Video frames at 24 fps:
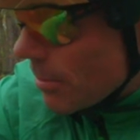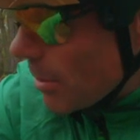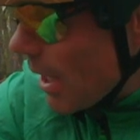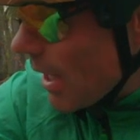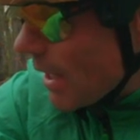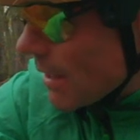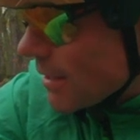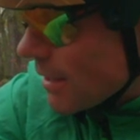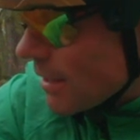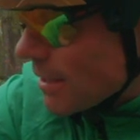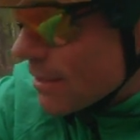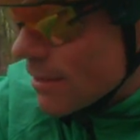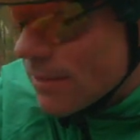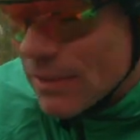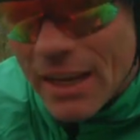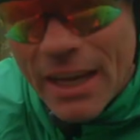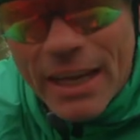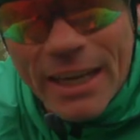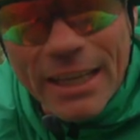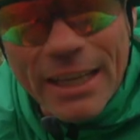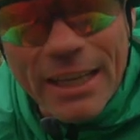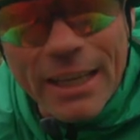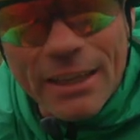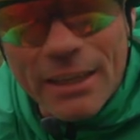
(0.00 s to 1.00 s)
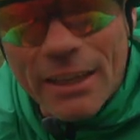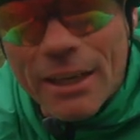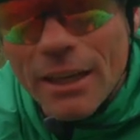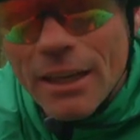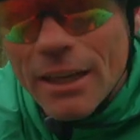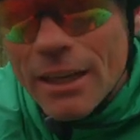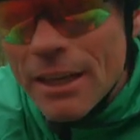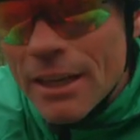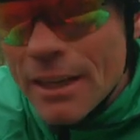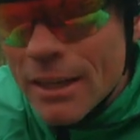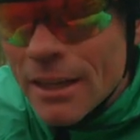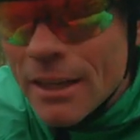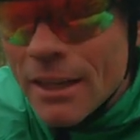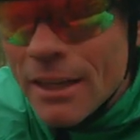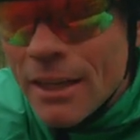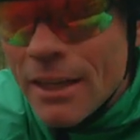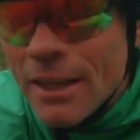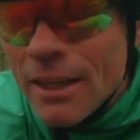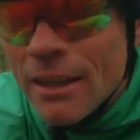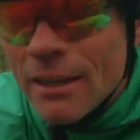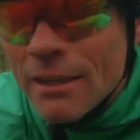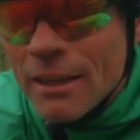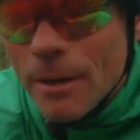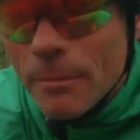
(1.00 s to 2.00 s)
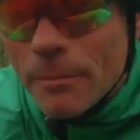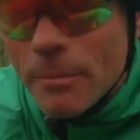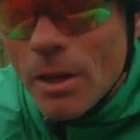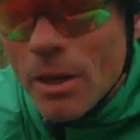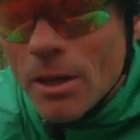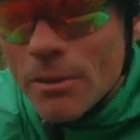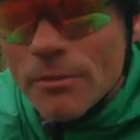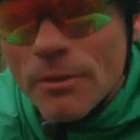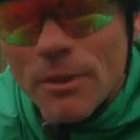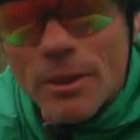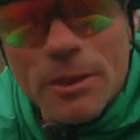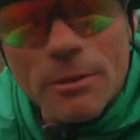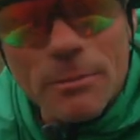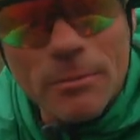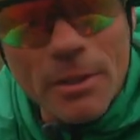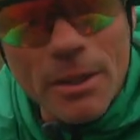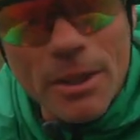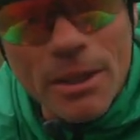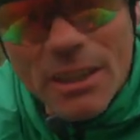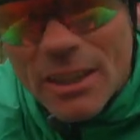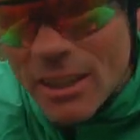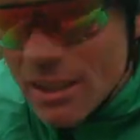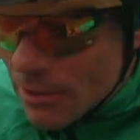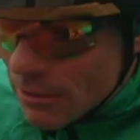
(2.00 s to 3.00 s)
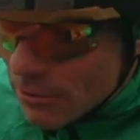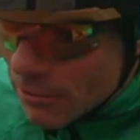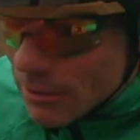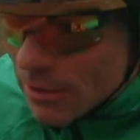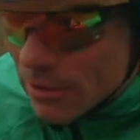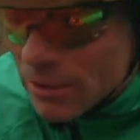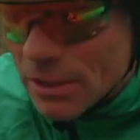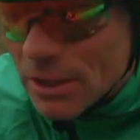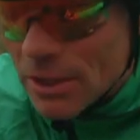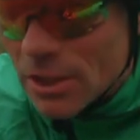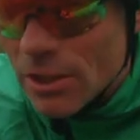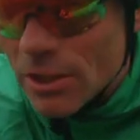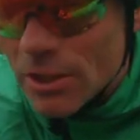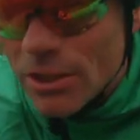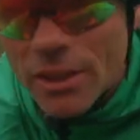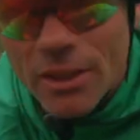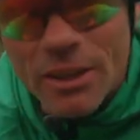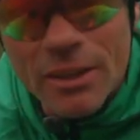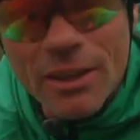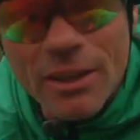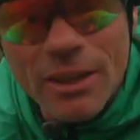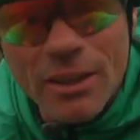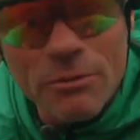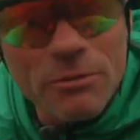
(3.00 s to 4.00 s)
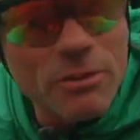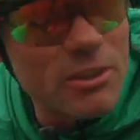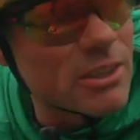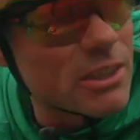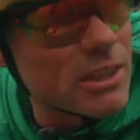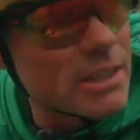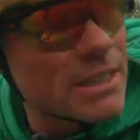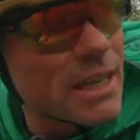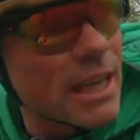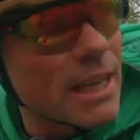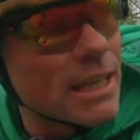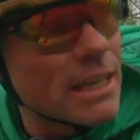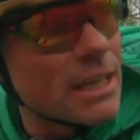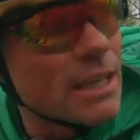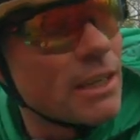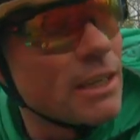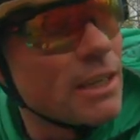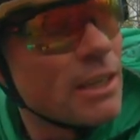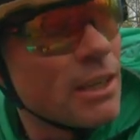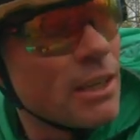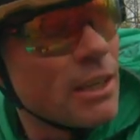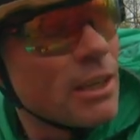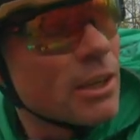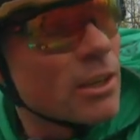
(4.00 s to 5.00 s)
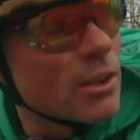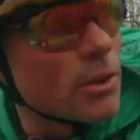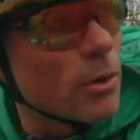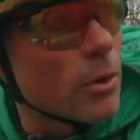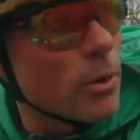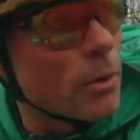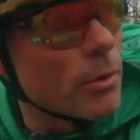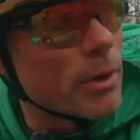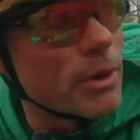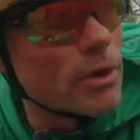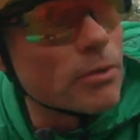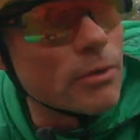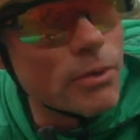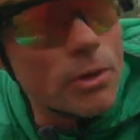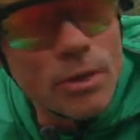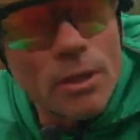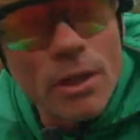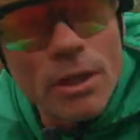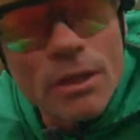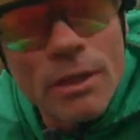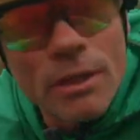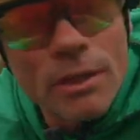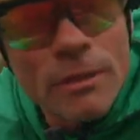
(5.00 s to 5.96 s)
the process of getting it, like, not perfect, but feeling good and feeling tight the whole way through.